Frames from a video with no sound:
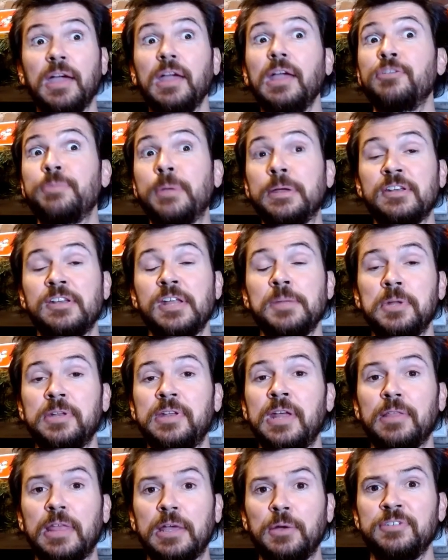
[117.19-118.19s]
I expected him to
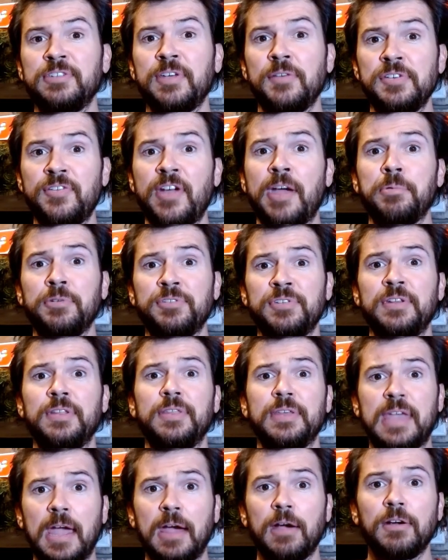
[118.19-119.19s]
take 75% of
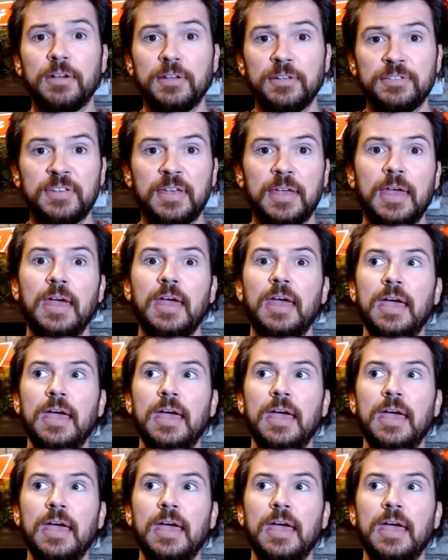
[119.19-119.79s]
the carries